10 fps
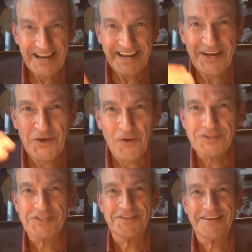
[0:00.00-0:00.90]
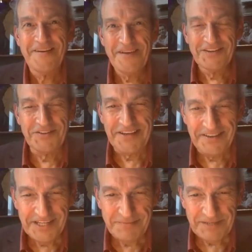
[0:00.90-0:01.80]
He goes to the
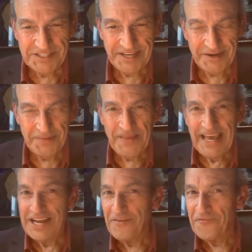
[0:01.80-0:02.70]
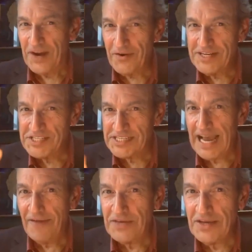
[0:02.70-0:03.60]
enlistment center, and a very
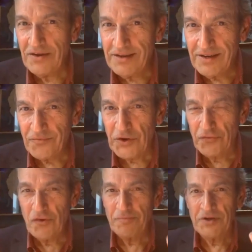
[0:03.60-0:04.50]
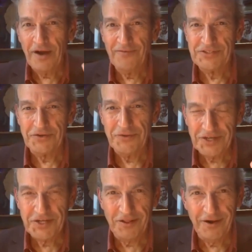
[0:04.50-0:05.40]
savvy recruitment officer
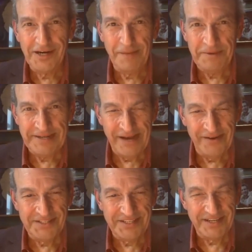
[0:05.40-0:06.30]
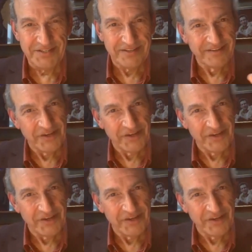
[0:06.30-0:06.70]
looks Clark up and down and says,